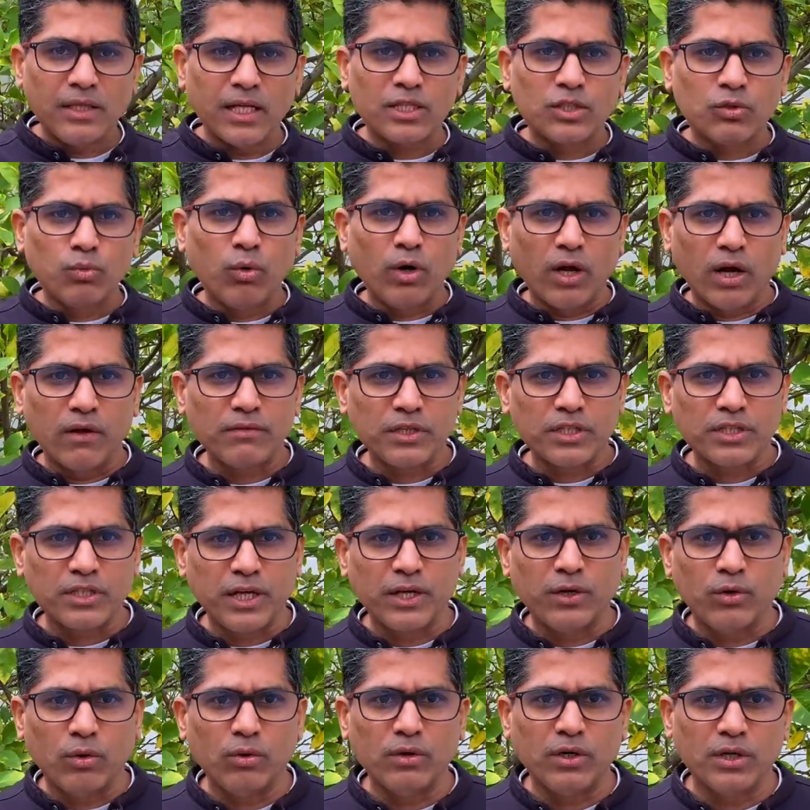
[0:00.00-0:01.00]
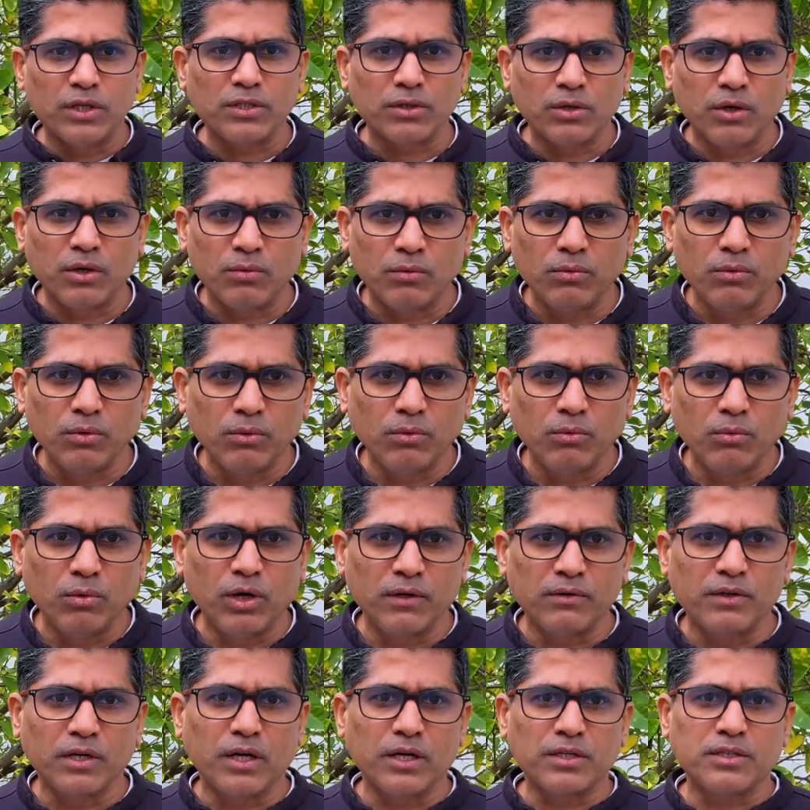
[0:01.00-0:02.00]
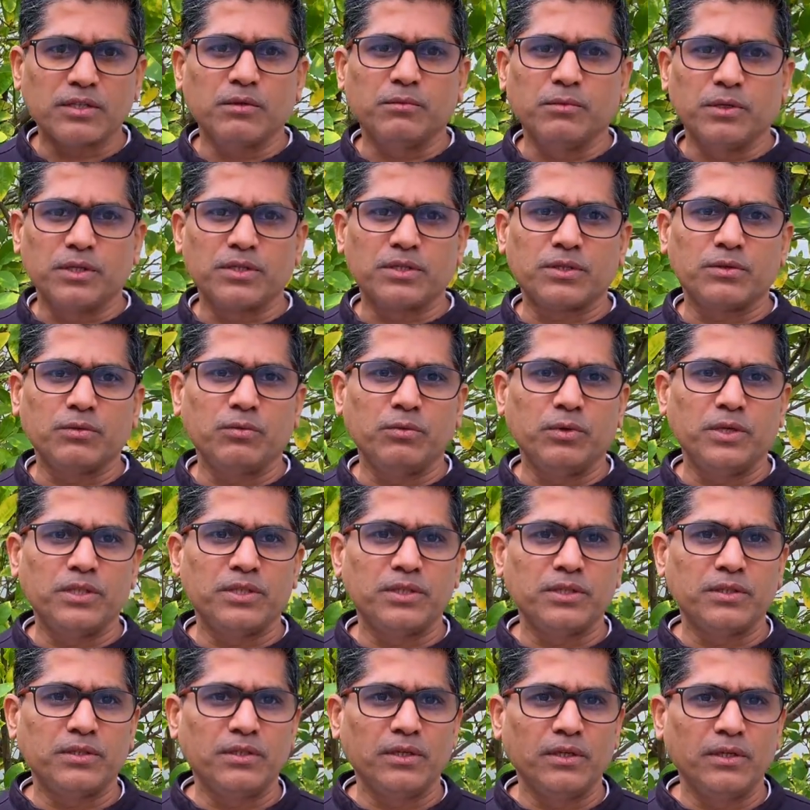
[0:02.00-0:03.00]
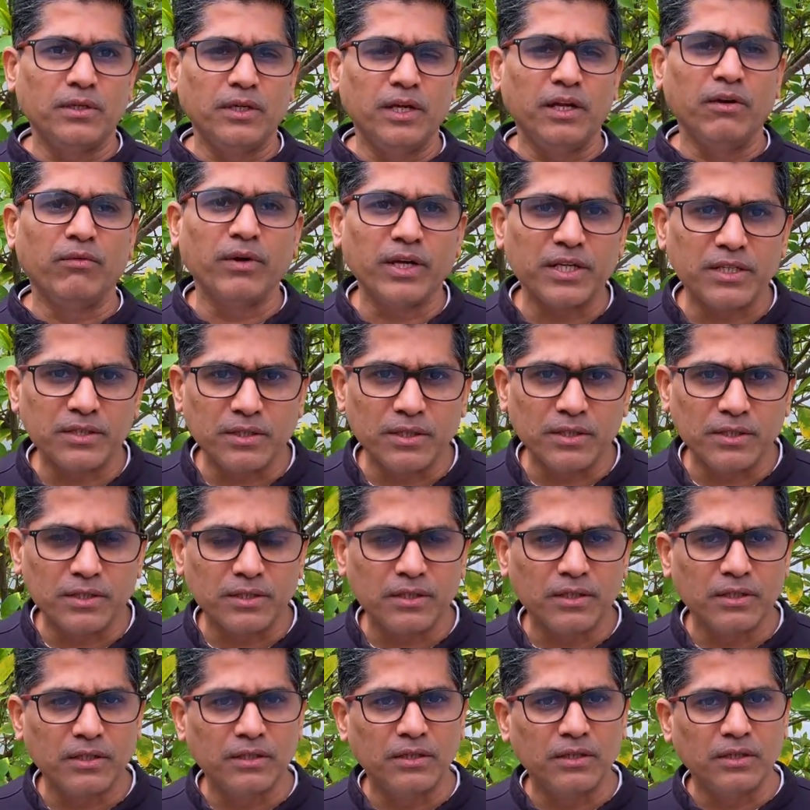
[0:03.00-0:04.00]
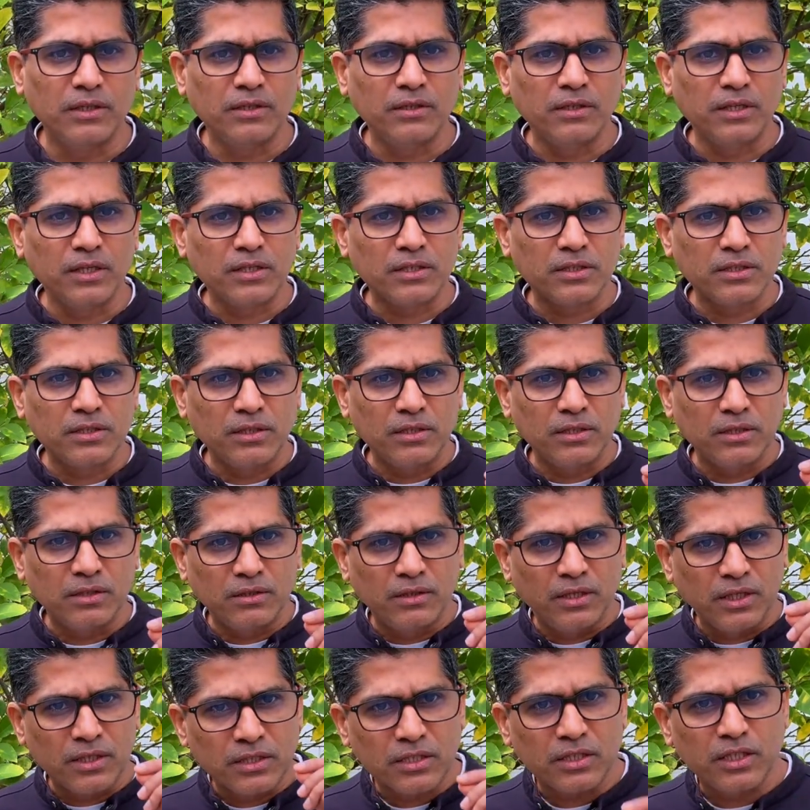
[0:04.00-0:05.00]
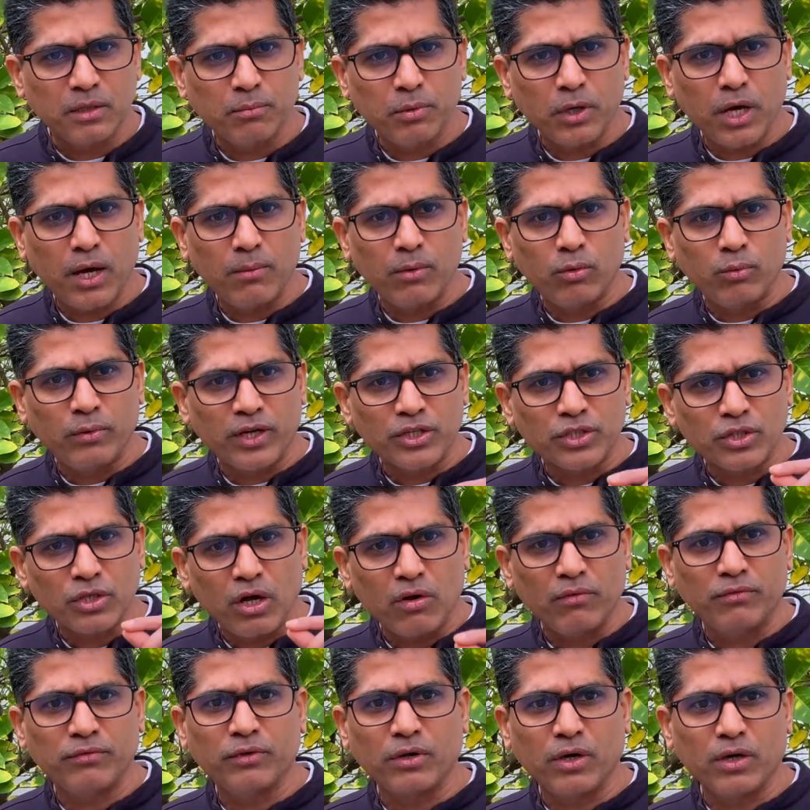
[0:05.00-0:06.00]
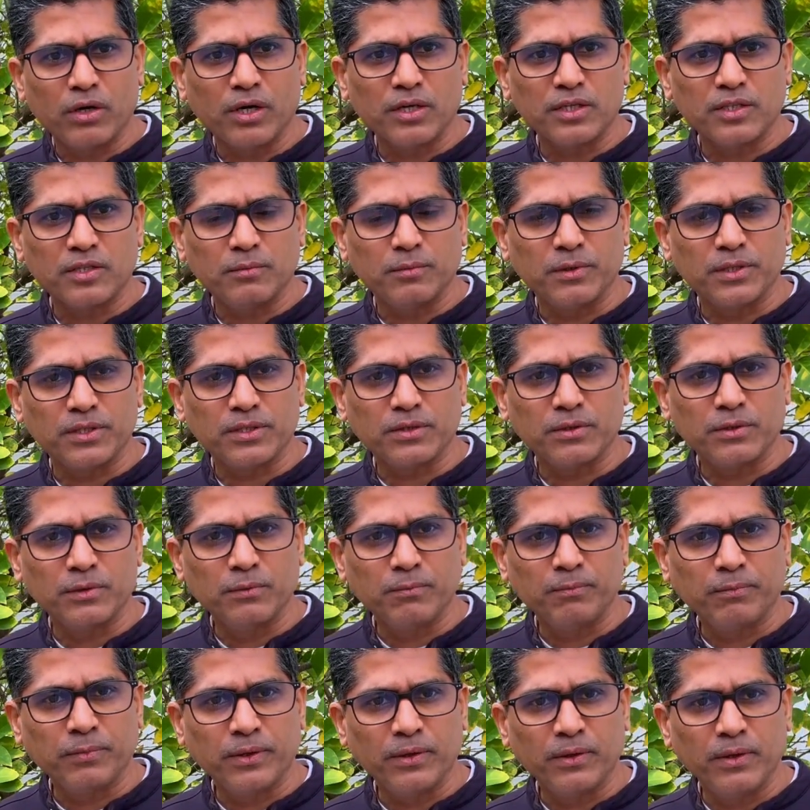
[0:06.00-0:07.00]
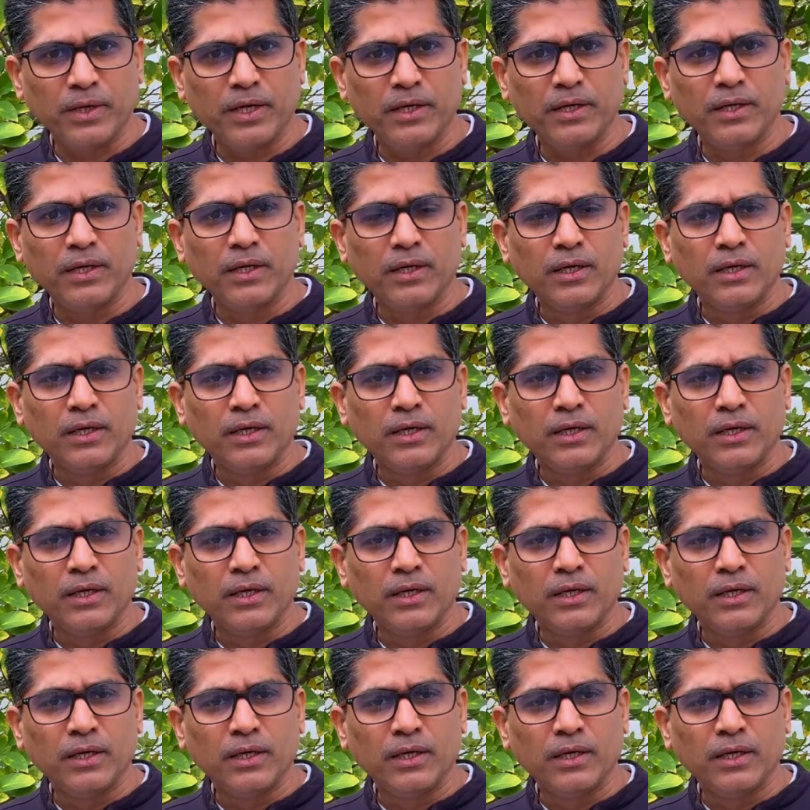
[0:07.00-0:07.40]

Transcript: one of the stakeholders or one of the customers, which is the investors. This is the problem we are solving for our customers, right?